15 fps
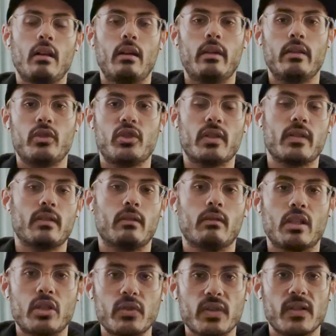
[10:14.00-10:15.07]
It just
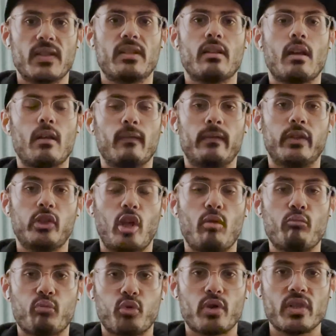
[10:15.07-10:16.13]
consists of
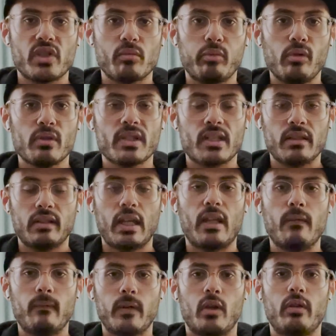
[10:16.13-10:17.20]
10 principles,
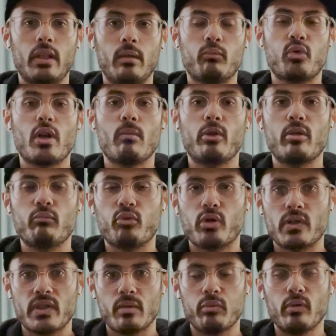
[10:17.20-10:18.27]
10 very prominent
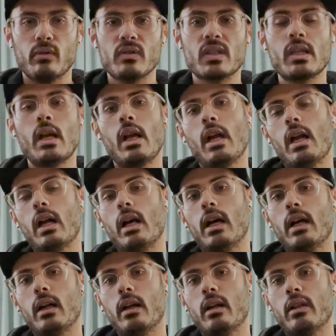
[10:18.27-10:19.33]
principles
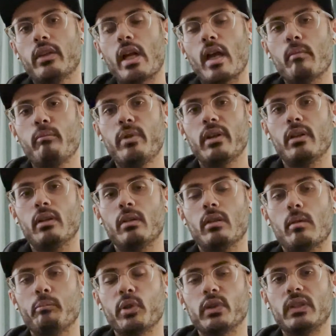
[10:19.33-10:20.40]
that have been
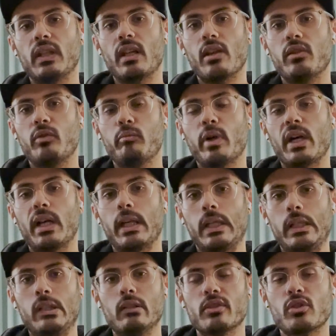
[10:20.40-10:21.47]
put together by
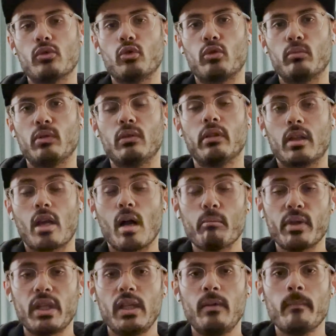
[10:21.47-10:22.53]
Nielsen Normal
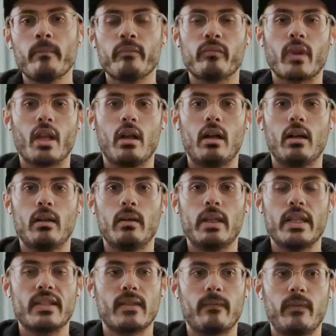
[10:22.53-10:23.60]
Company.
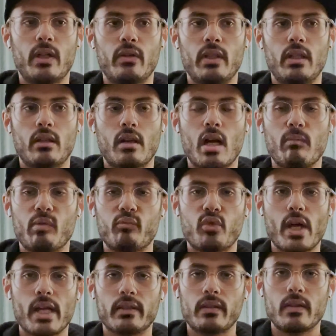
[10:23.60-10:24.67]
It's a very common
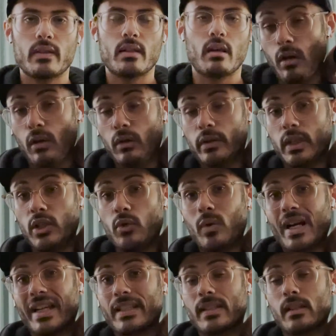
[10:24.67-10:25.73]
practice that all the
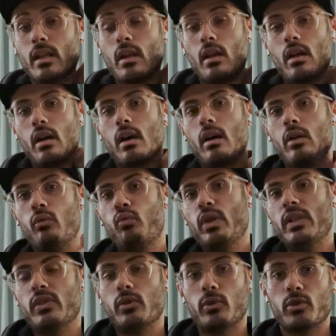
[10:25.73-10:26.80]
UX
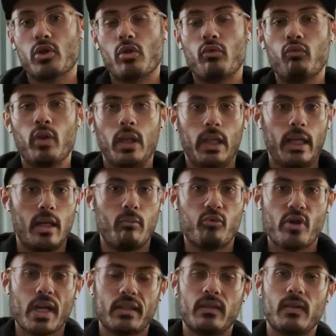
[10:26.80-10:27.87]
research related
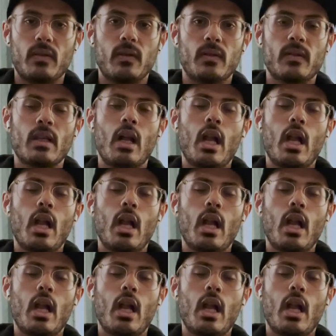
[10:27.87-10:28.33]
practices